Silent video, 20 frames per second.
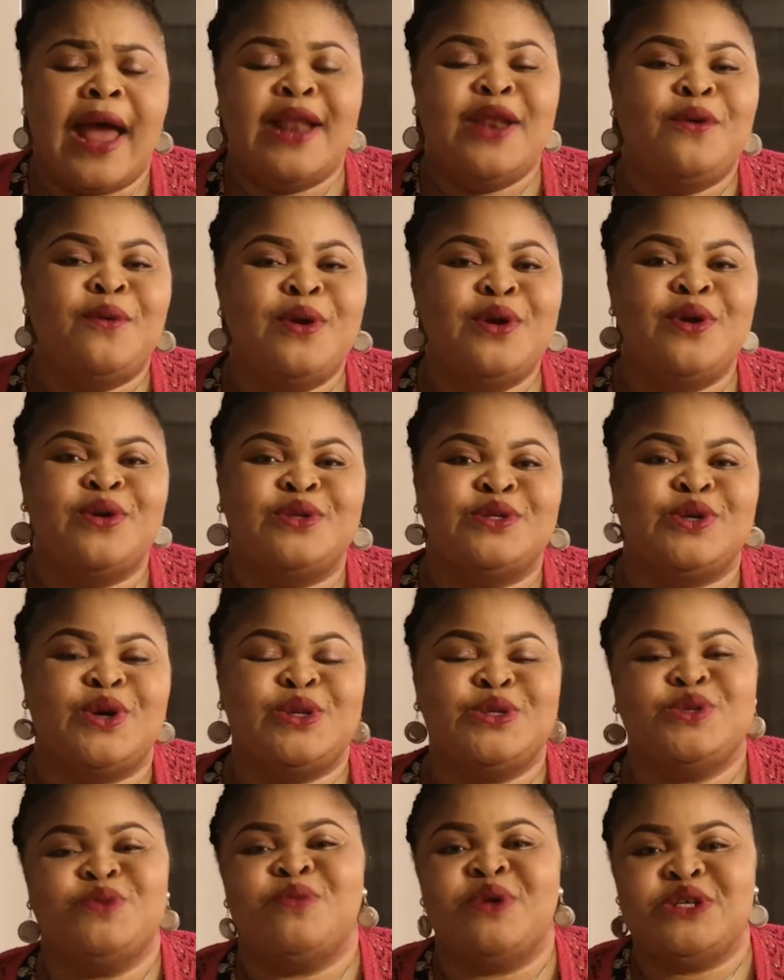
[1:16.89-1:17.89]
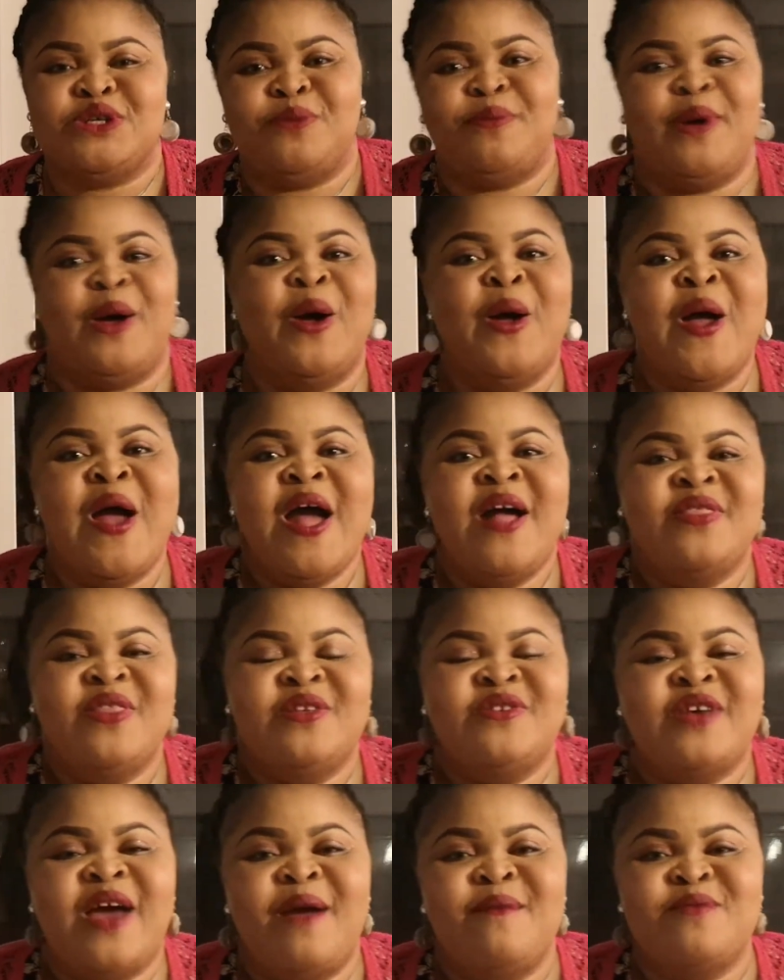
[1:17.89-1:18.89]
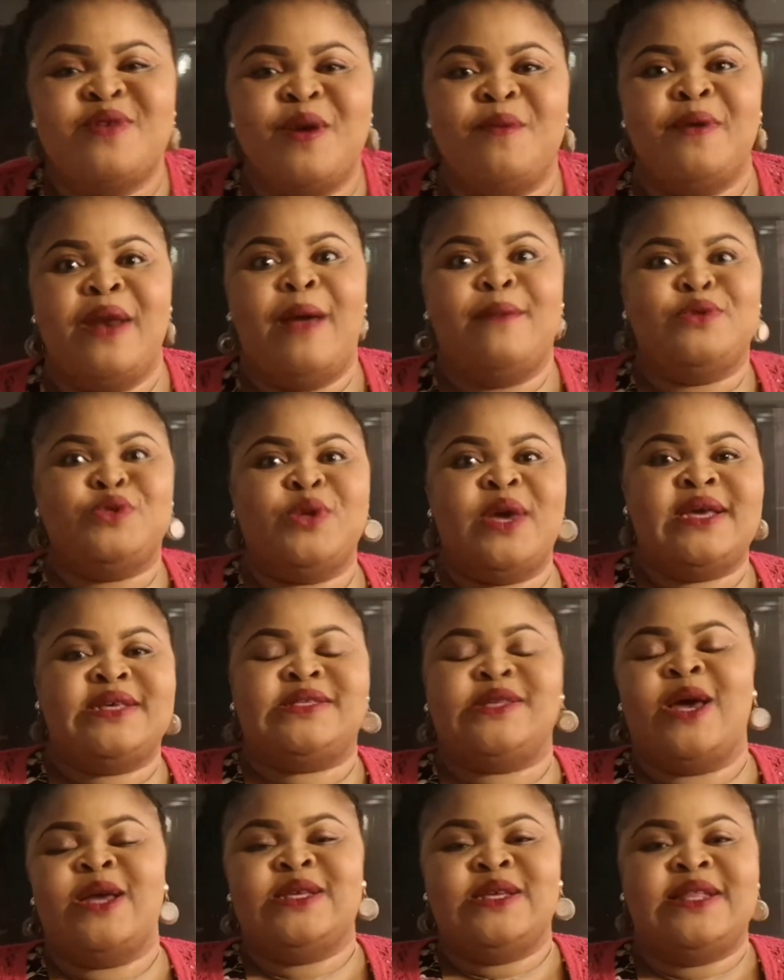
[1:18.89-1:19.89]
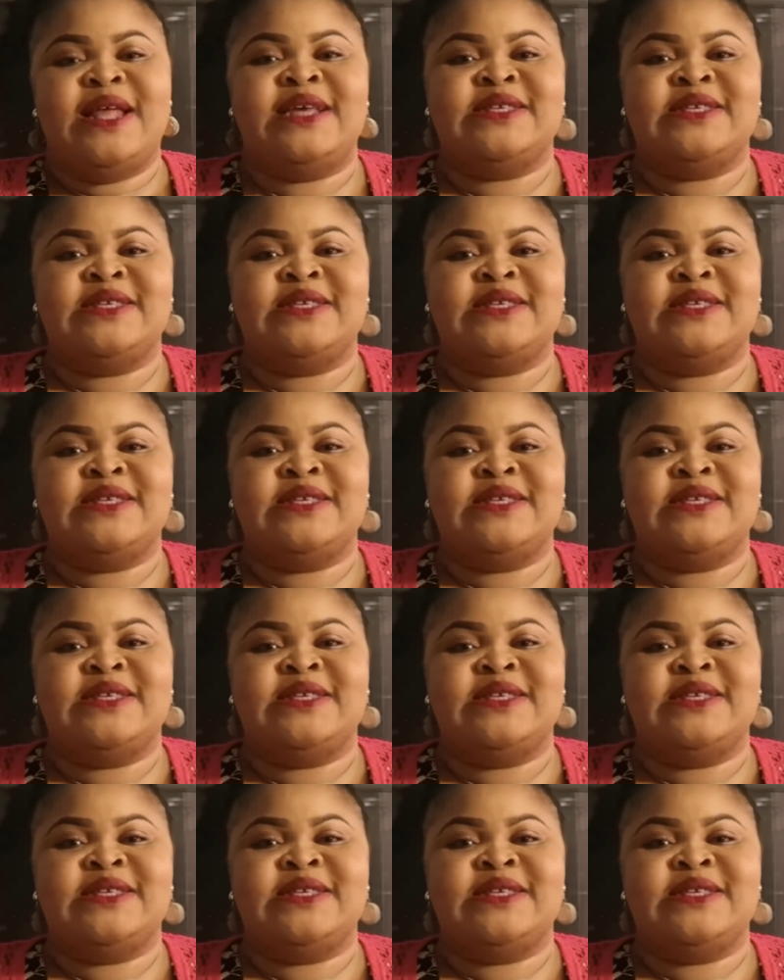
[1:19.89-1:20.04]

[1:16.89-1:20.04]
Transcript: I don't want to talk too much about the timetable. I'm so excited.